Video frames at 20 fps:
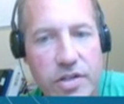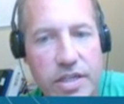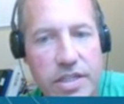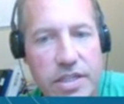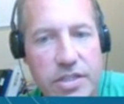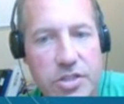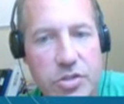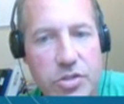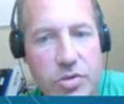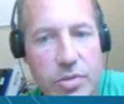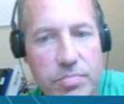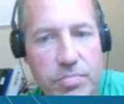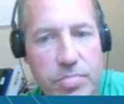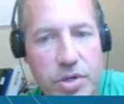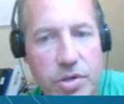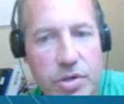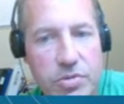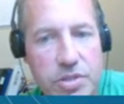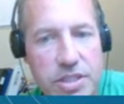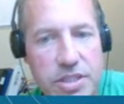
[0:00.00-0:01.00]
into a
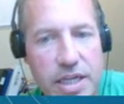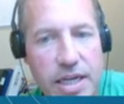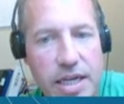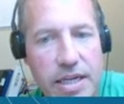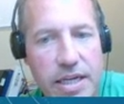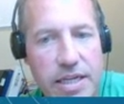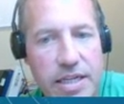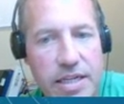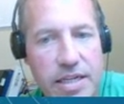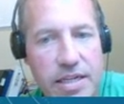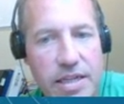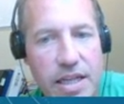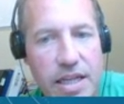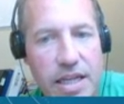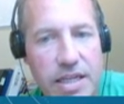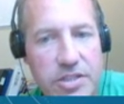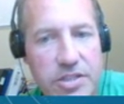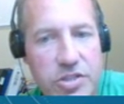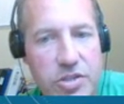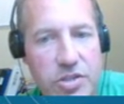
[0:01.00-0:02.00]
proton and an
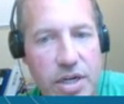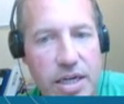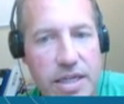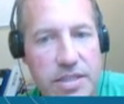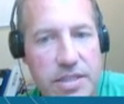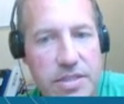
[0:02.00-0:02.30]
electron,